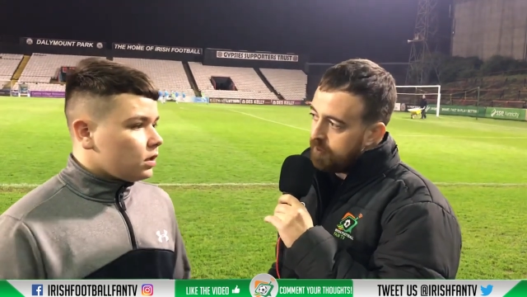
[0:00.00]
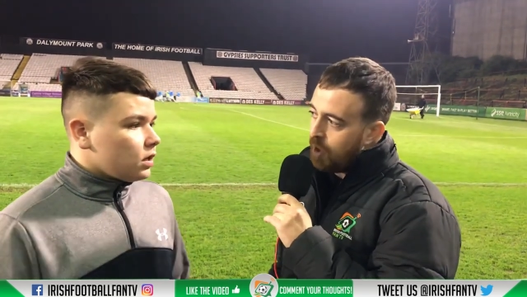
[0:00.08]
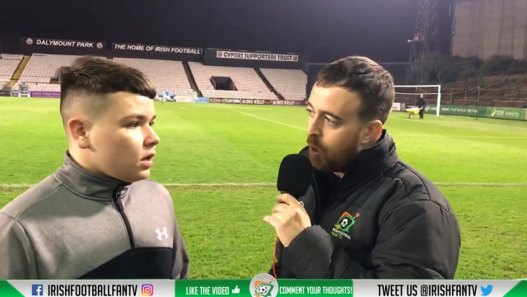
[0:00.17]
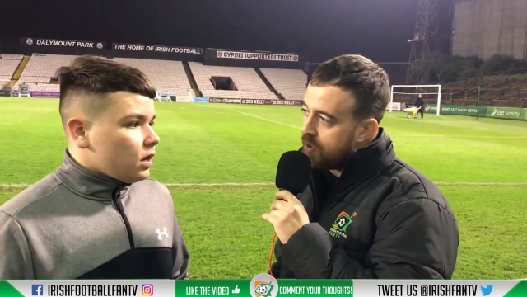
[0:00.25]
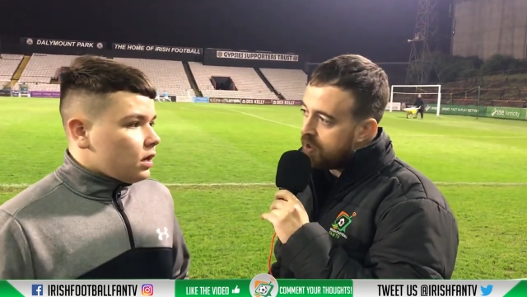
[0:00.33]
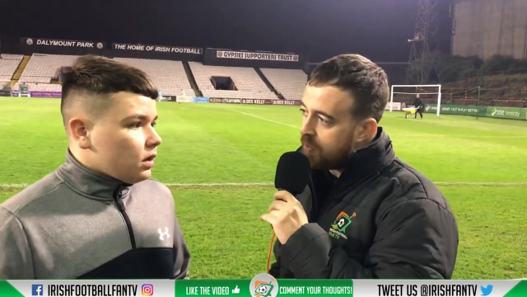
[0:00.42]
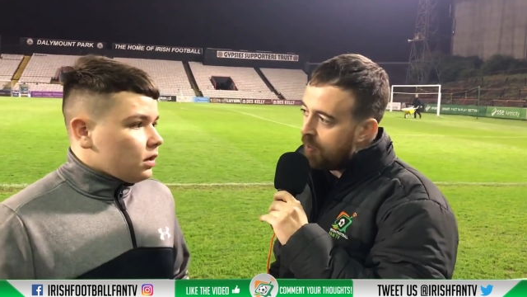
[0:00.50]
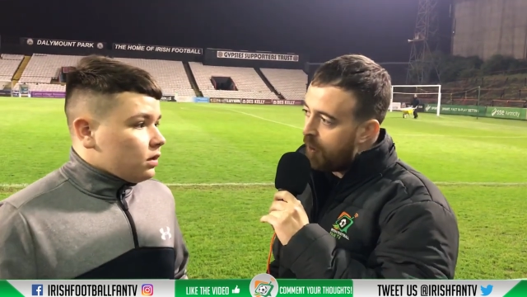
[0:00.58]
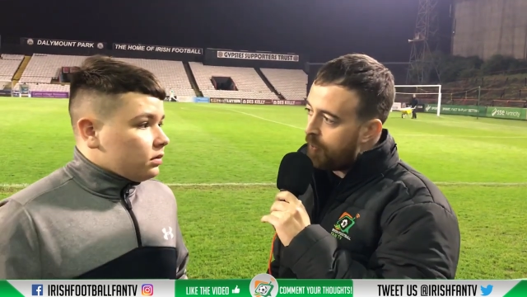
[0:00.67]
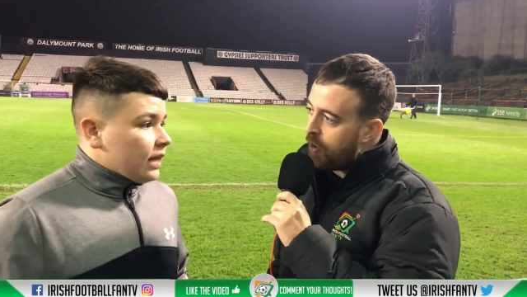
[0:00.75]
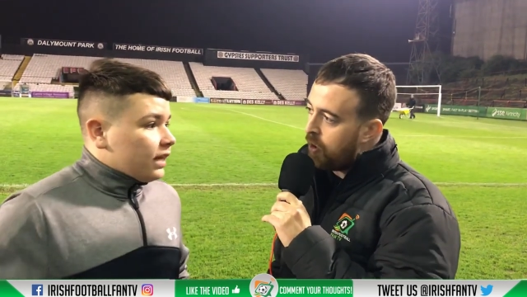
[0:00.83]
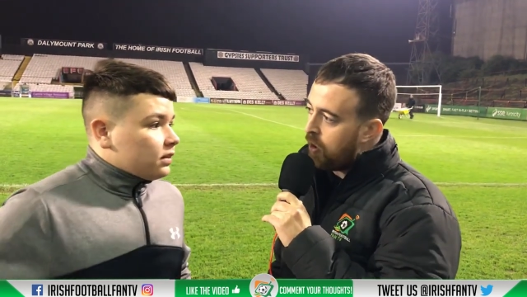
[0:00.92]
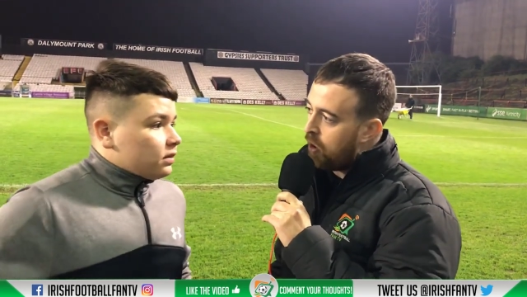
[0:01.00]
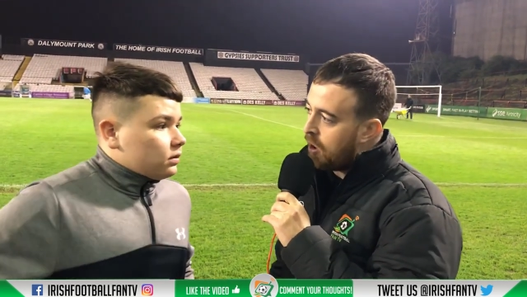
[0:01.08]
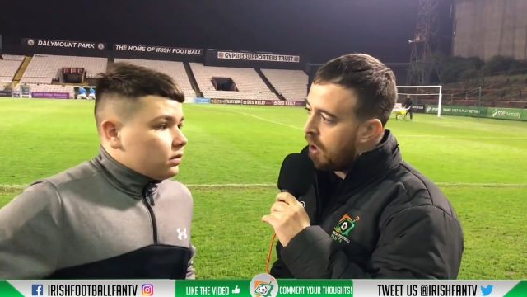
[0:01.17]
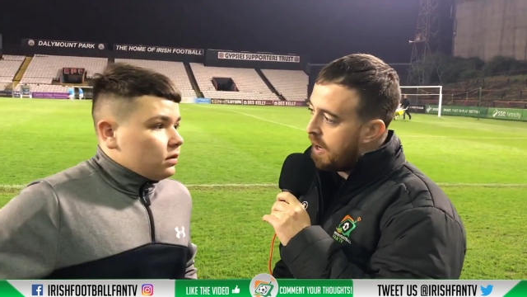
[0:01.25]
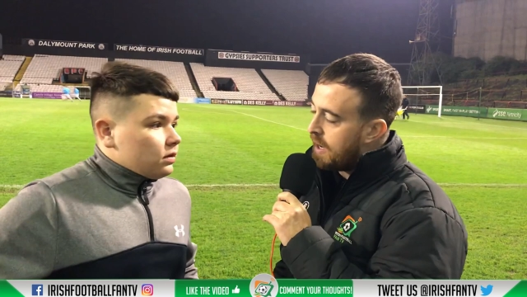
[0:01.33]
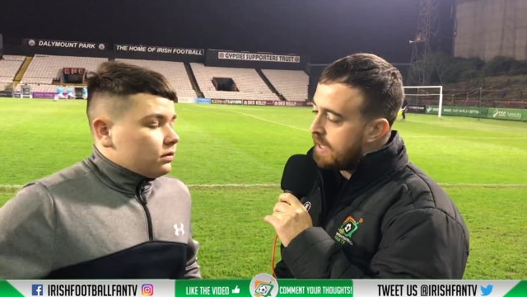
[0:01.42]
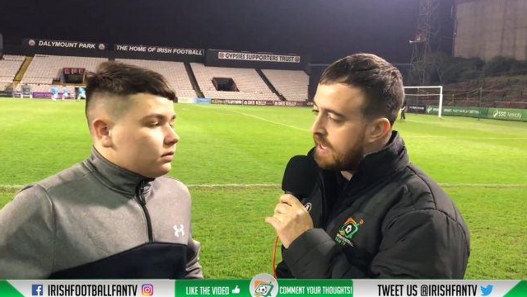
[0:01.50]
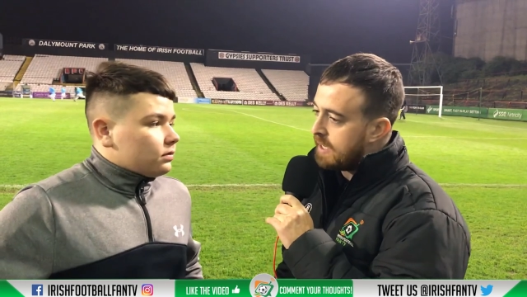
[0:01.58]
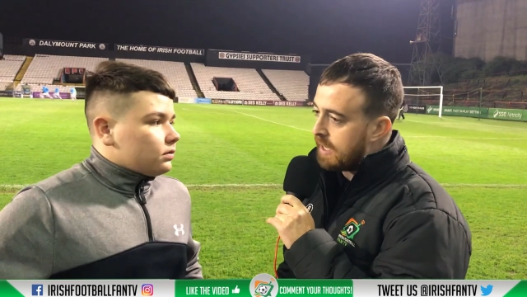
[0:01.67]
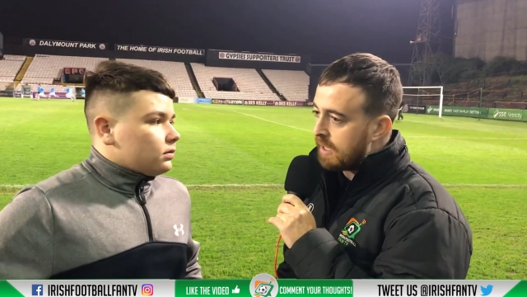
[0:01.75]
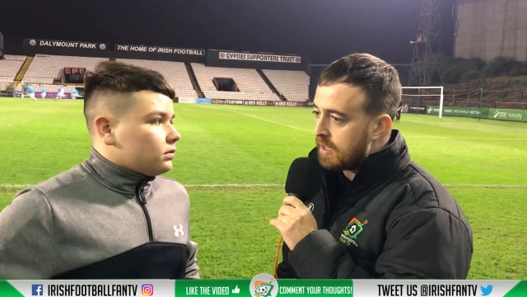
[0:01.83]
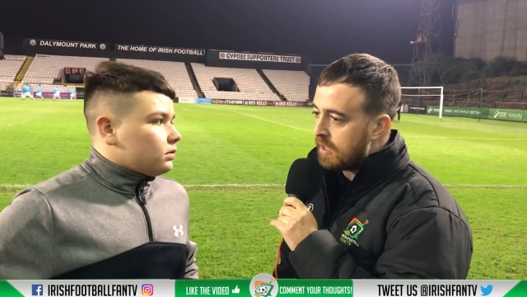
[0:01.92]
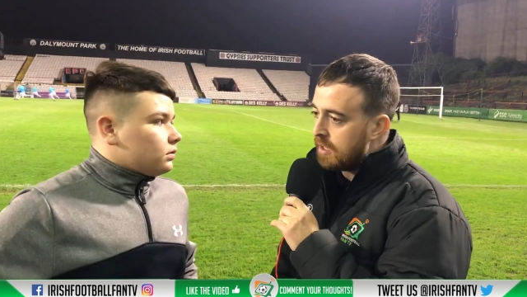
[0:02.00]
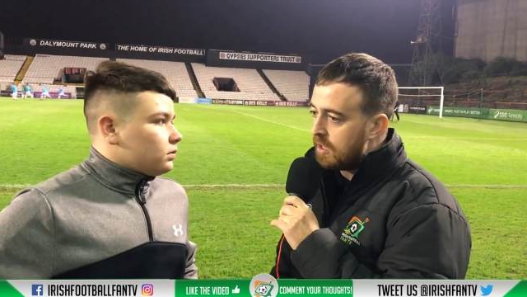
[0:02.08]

Speaker 1: opened them up, or do you think